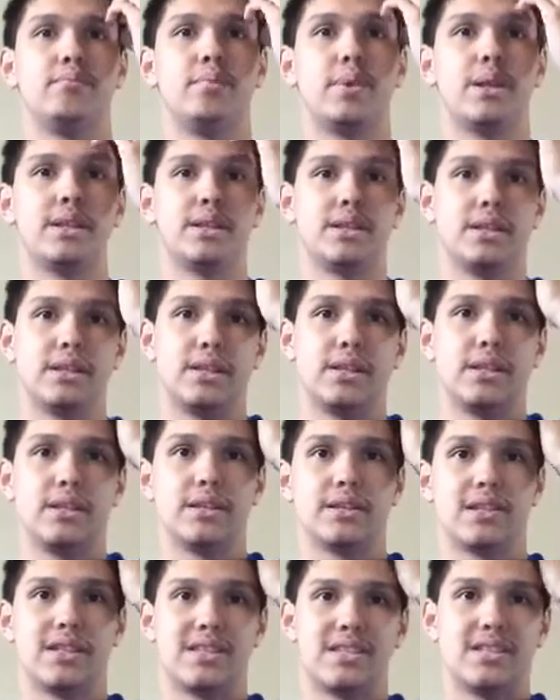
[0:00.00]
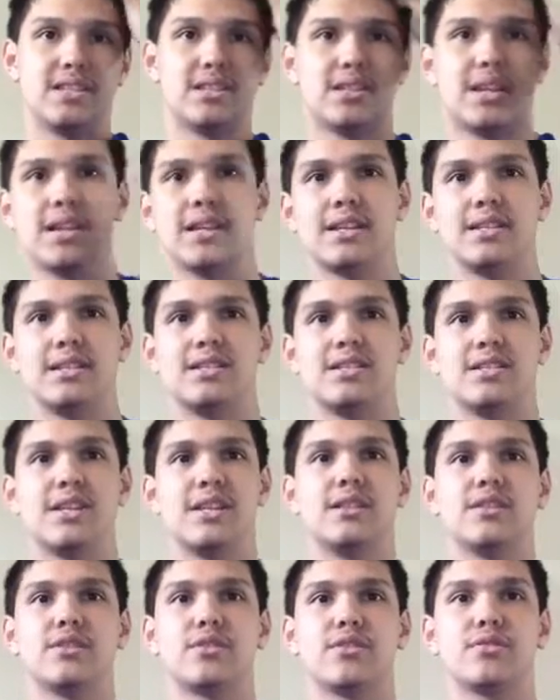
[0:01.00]
But the
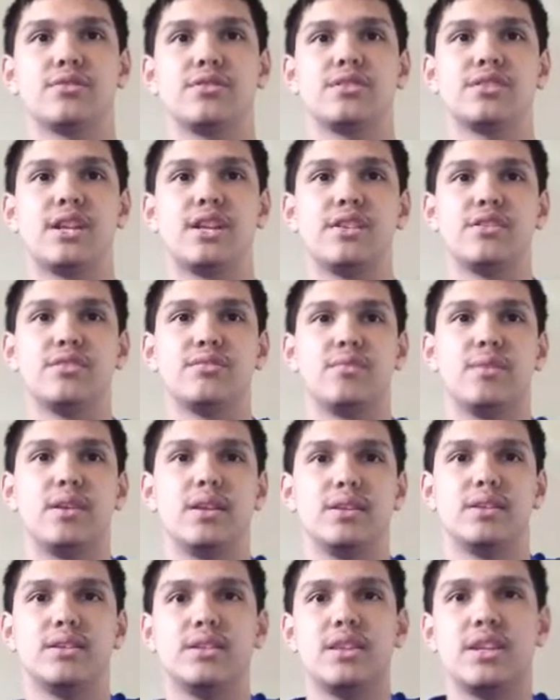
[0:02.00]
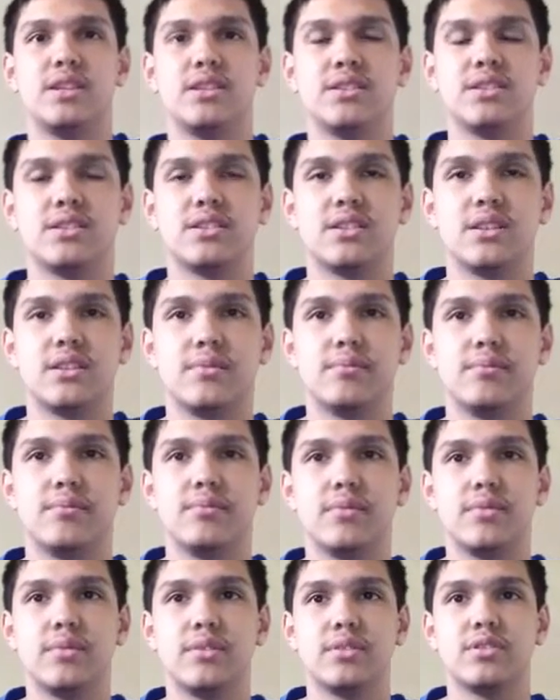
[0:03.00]
third stage is when things
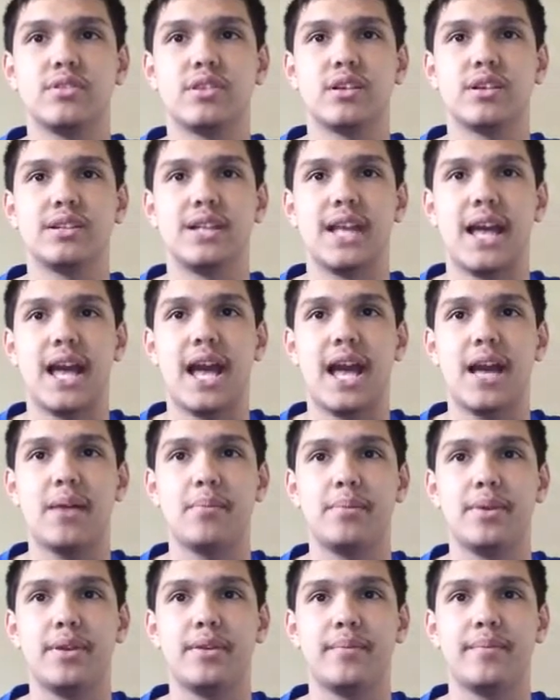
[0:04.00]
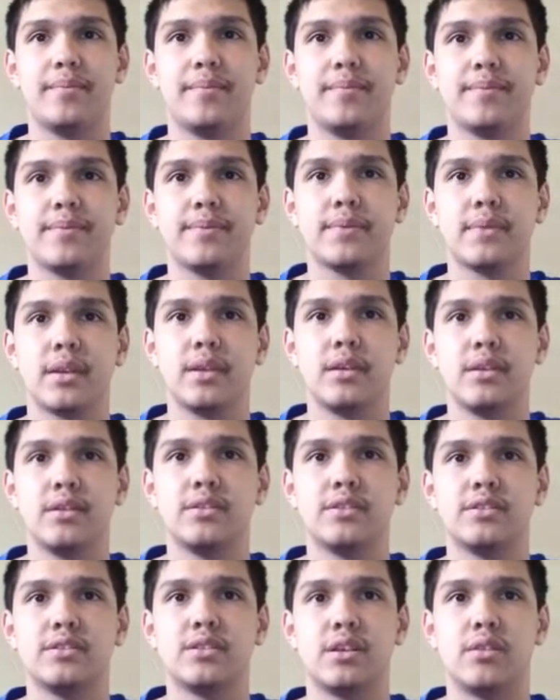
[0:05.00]
started to happen.
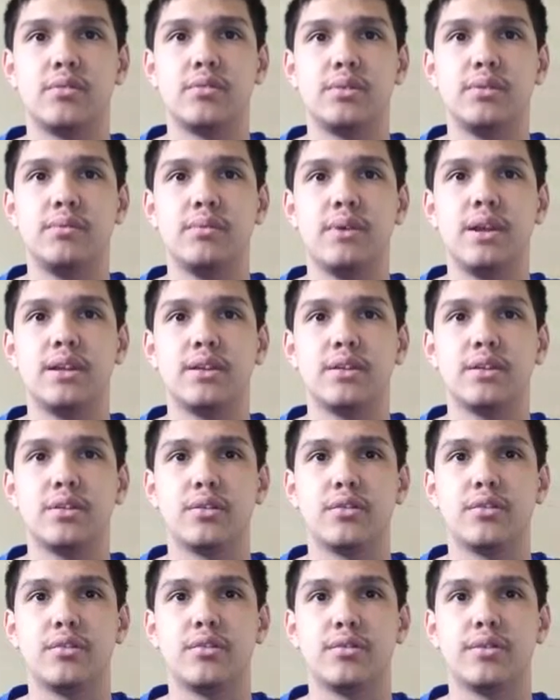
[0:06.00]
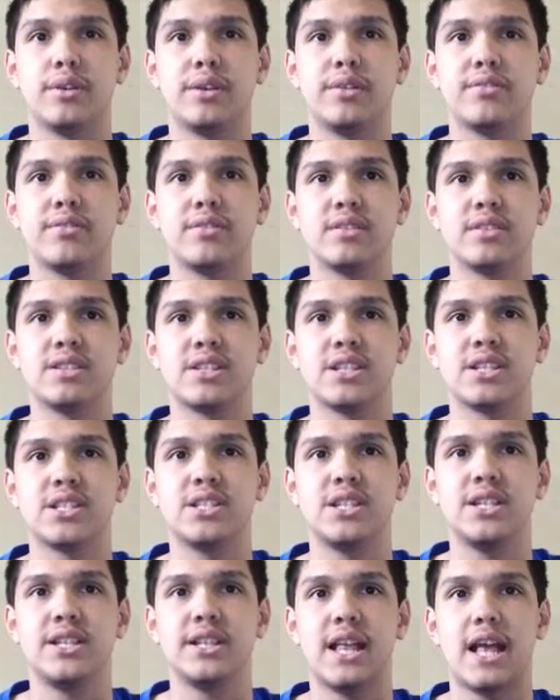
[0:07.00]
So we went green for
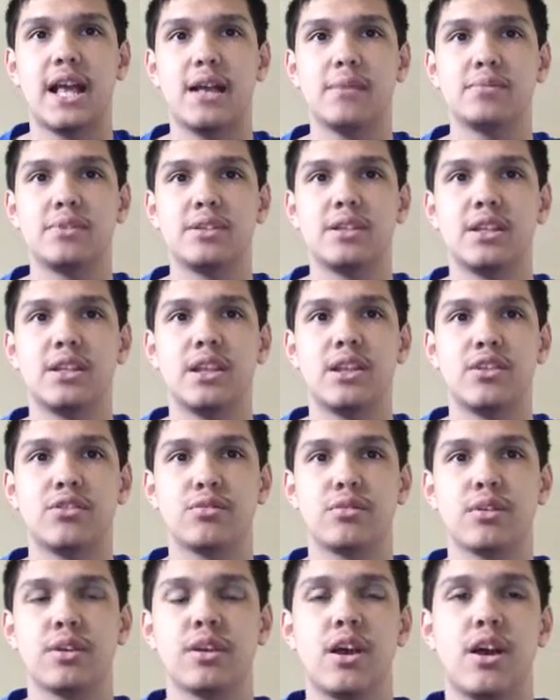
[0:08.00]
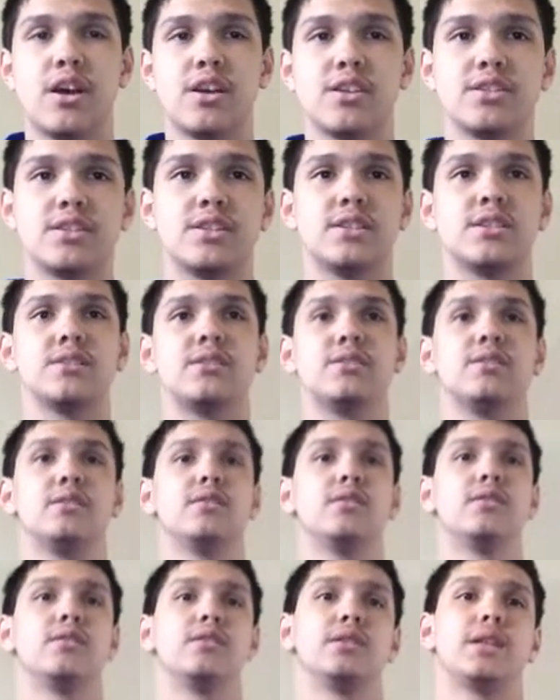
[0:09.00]
16 laps, and then they threw a caution,
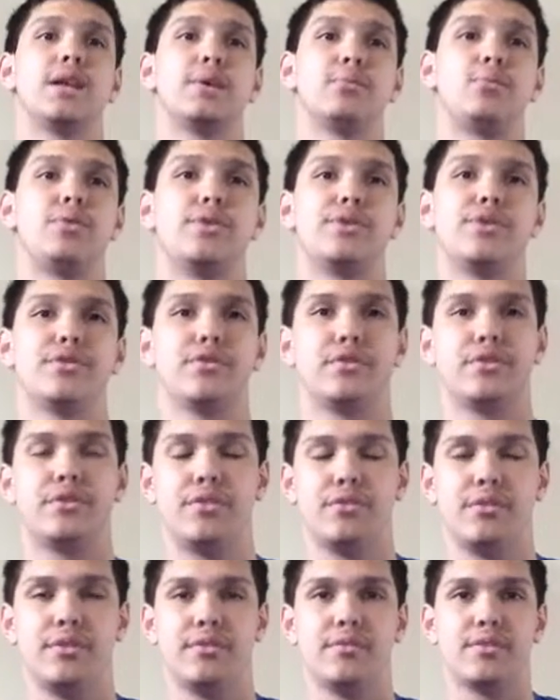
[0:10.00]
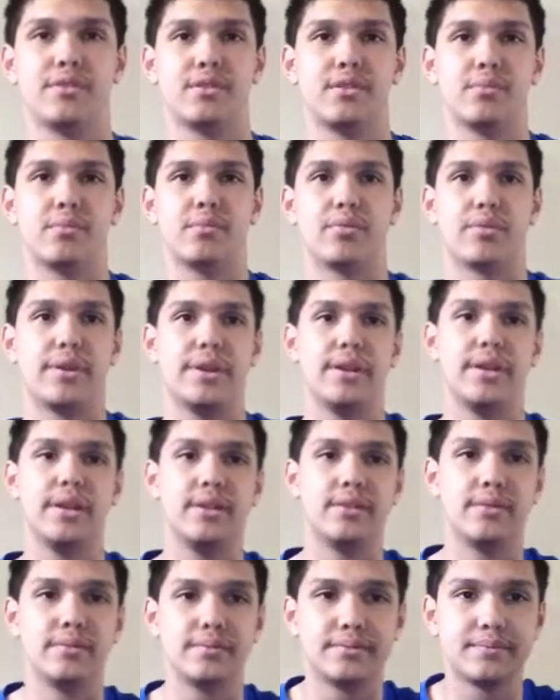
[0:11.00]
lap 133 for
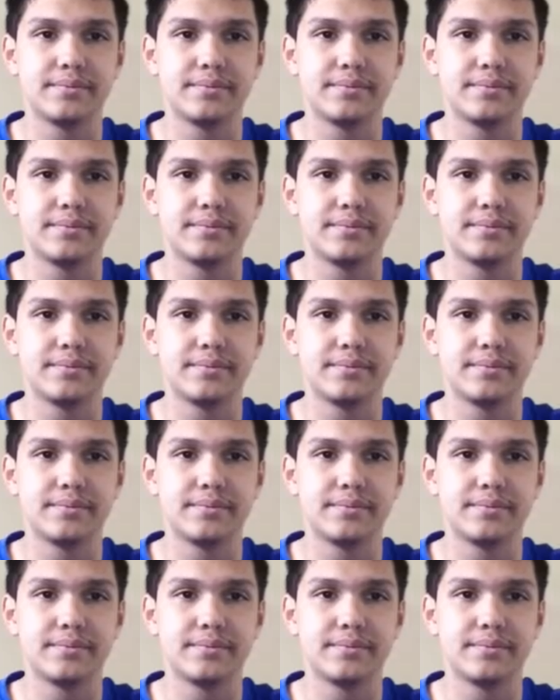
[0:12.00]
debris.